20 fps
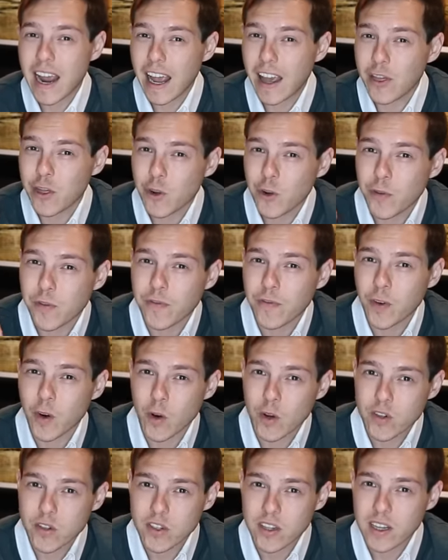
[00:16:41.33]
in their
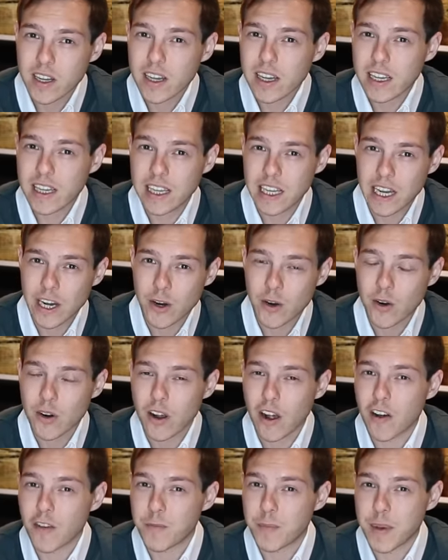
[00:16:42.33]
first
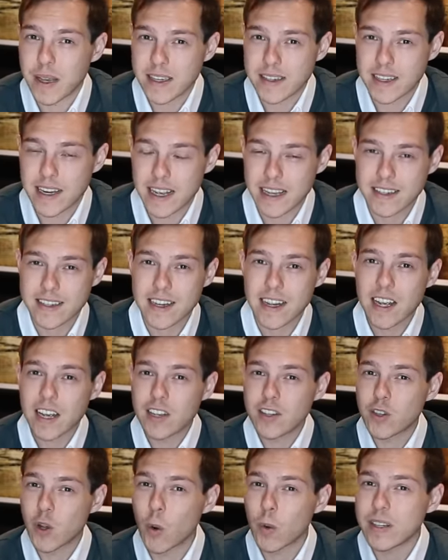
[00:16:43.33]
year of business.
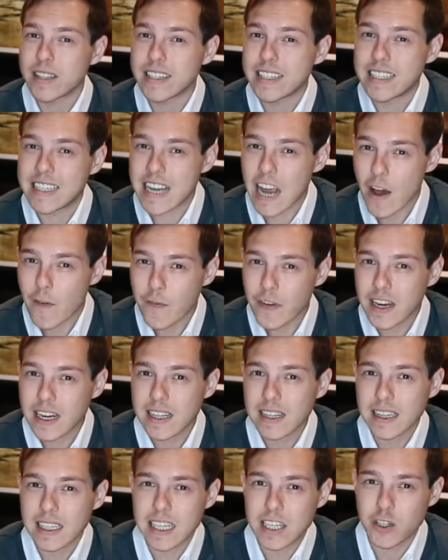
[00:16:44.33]
So it's
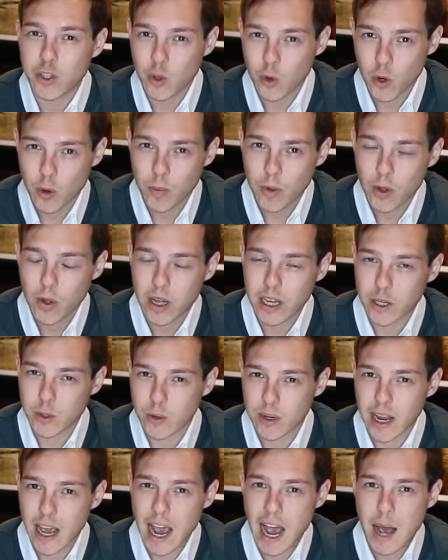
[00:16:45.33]
definitely doable, and you
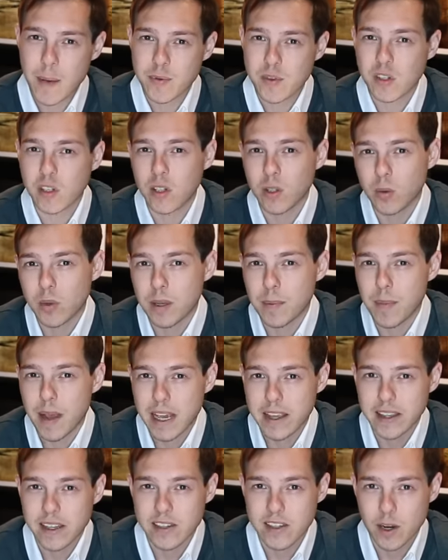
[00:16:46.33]
can absolutely
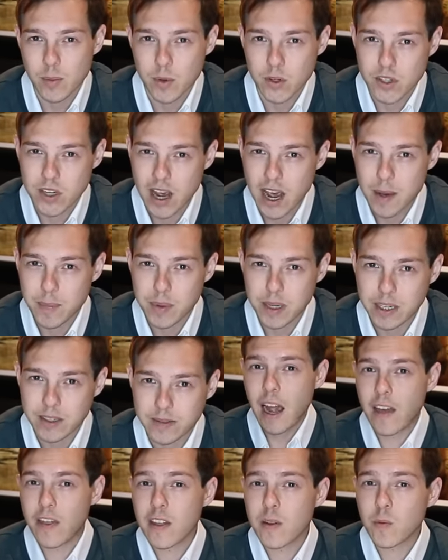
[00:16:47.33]
make these numbers happen.
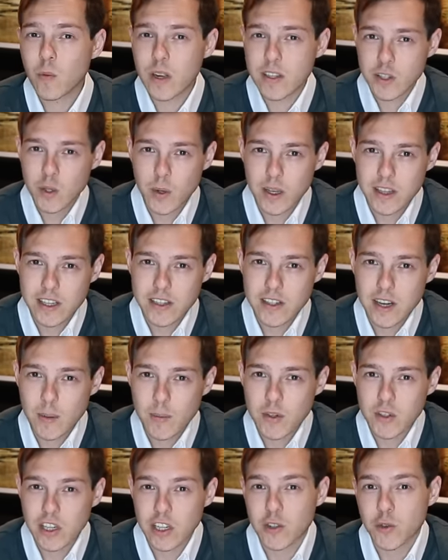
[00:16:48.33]
And then once you hit these
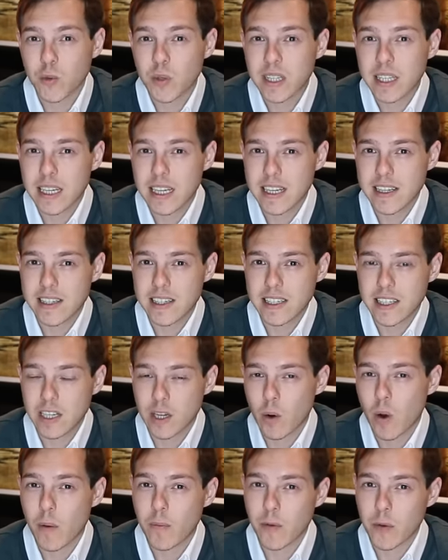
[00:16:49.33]
numbers, it's really easy to
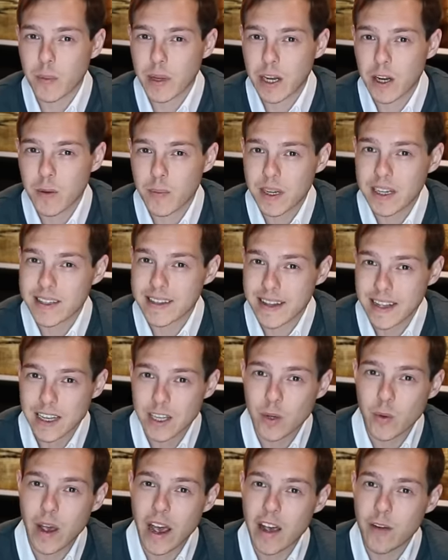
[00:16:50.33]
go up from here, because
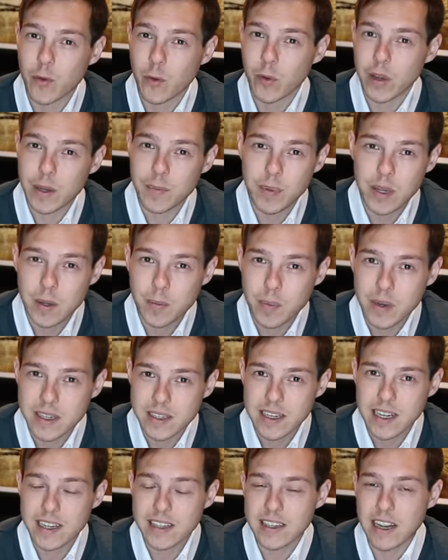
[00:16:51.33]
then you have repeat
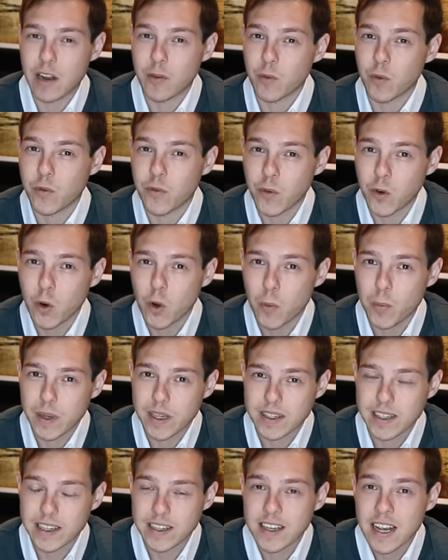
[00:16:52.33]
business and referral
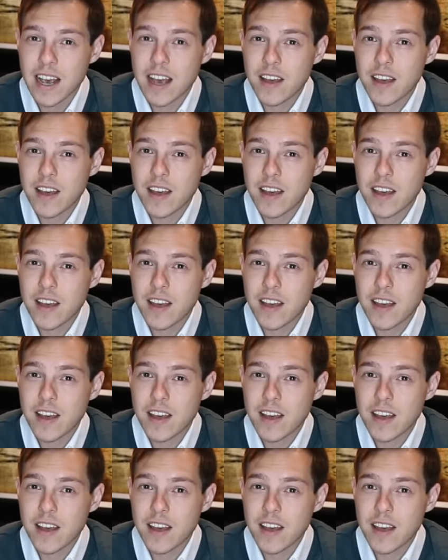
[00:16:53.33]
business